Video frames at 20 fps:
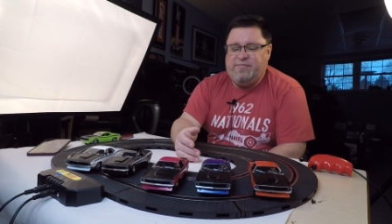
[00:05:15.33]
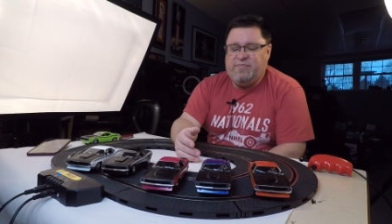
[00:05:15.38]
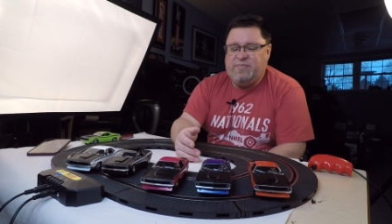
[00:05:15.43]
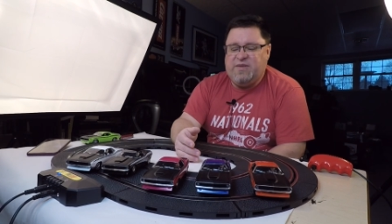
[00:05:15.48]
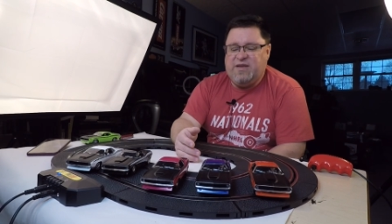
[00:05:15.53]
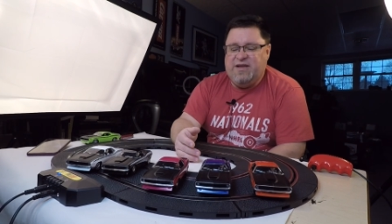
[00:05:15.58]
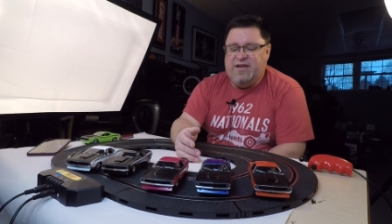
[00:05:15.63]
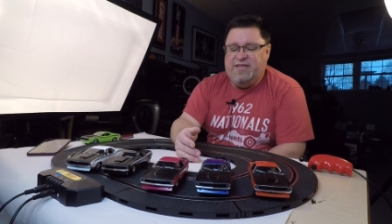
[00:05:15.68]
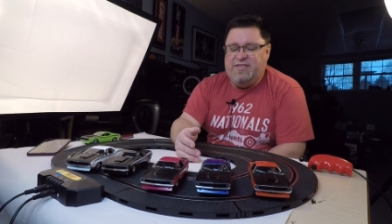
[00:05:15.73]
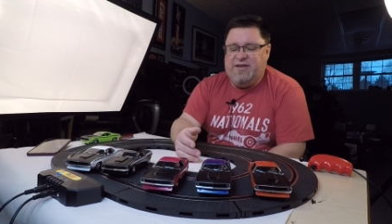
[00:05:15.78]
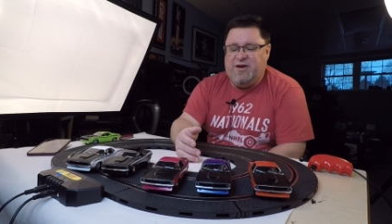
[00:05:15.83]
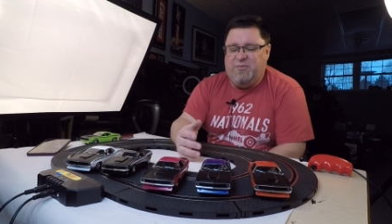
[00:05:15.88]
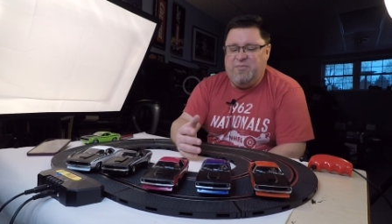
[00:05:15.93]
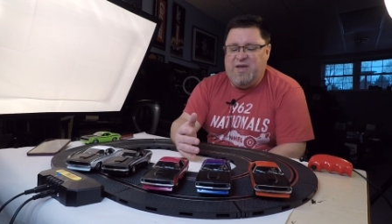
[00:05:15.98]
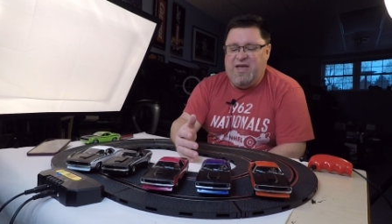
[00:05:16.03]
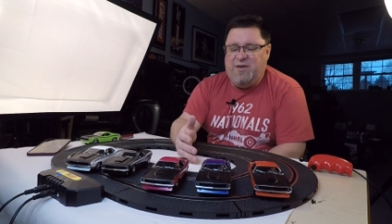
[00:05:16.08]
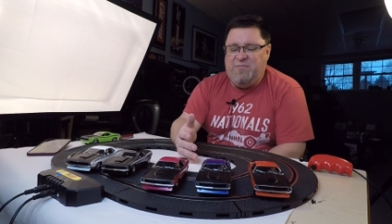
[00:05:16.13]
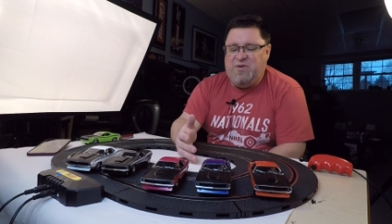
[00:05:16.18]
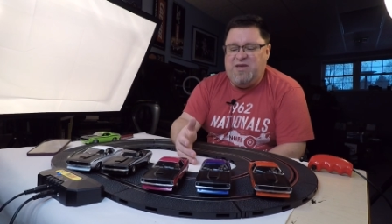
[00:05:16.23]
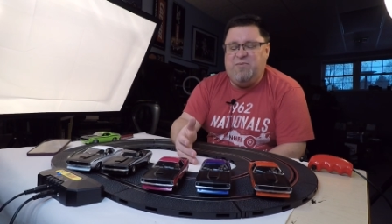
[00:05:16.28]
There
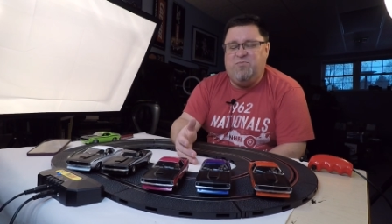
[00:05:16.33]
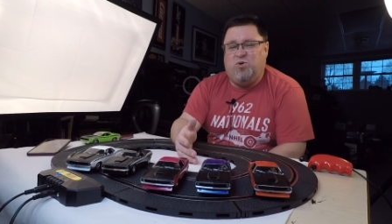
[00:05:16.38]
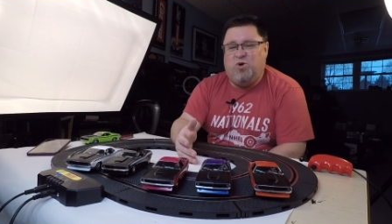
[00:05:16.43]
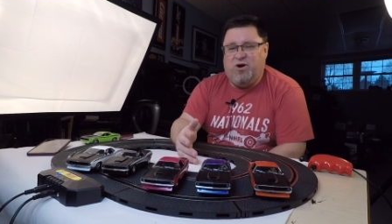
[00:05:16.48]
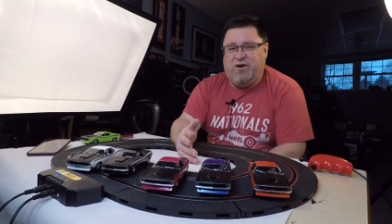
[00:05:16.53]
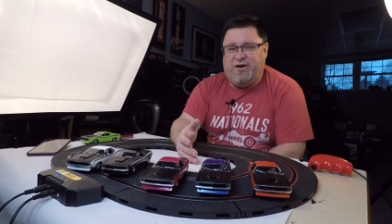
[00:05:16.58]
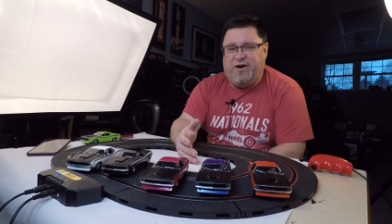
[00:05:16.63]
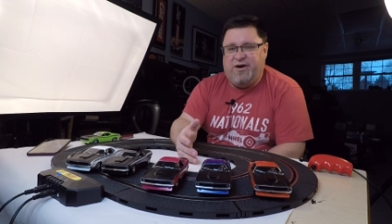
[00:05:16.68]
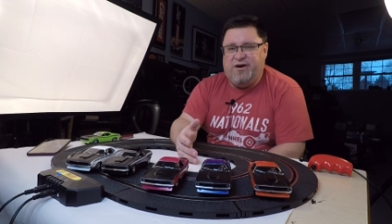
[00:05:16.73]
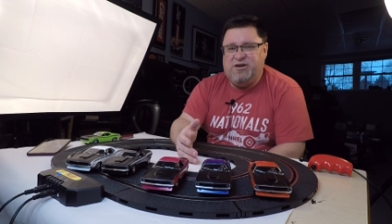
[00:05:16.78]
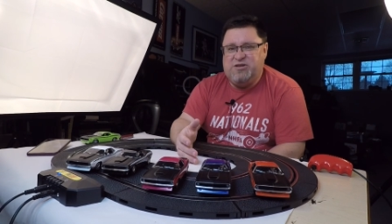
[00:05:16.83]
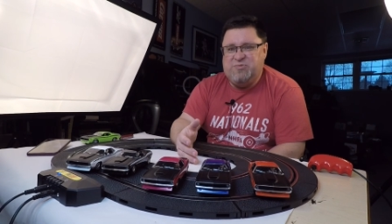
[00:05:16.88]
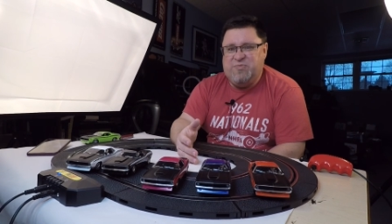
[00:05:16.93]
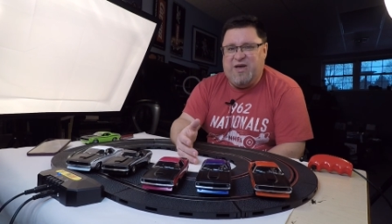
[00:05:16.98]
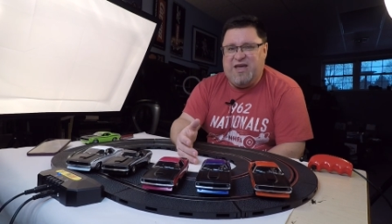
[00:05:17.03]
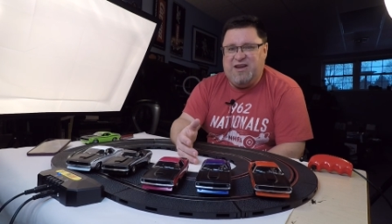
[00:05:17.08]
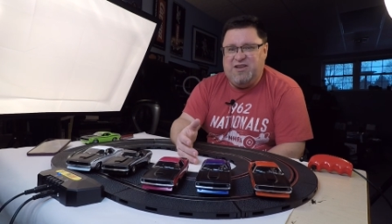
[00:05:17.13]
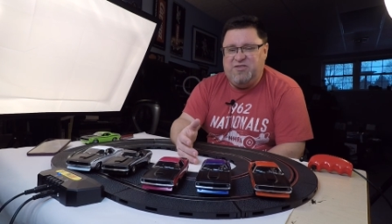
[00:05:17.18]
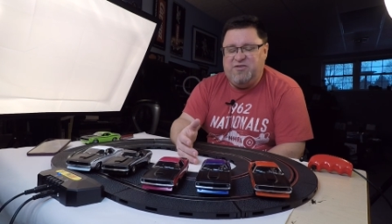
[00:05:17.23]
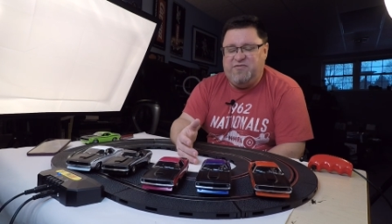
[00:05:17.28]
may be more cars
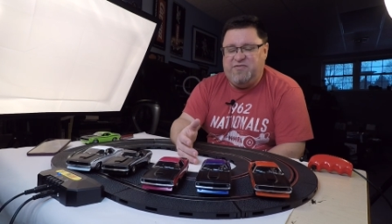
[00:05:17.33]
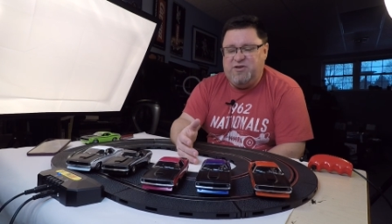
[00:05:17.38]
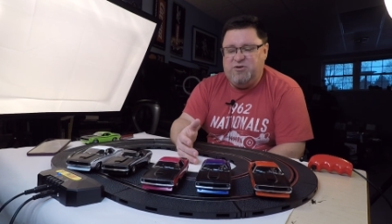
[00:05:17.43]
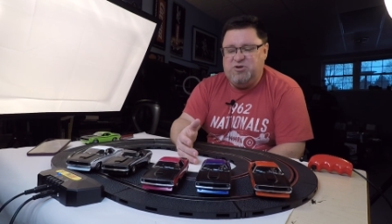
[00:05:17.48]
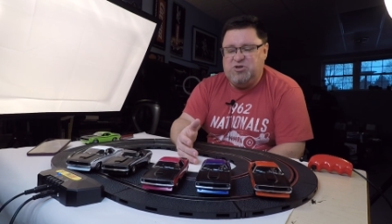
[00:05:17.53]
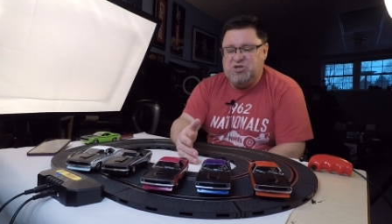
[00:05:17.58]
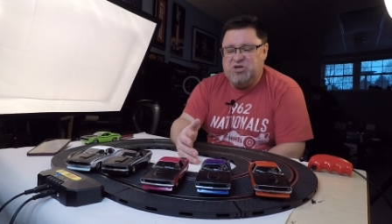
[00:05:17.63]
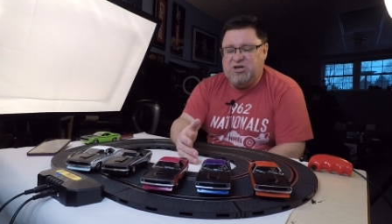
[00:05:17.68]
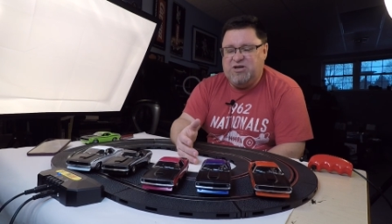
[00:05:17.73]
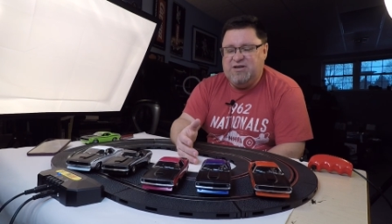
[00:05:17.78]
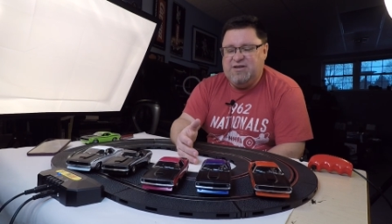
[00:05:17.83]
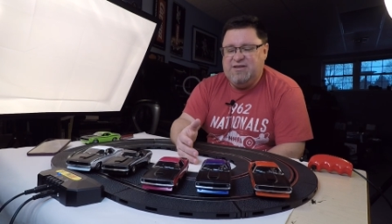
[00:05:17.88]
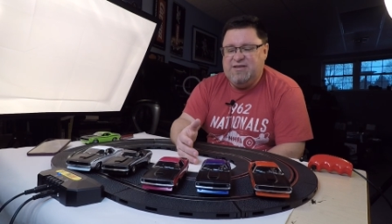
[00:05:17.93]
made in the future.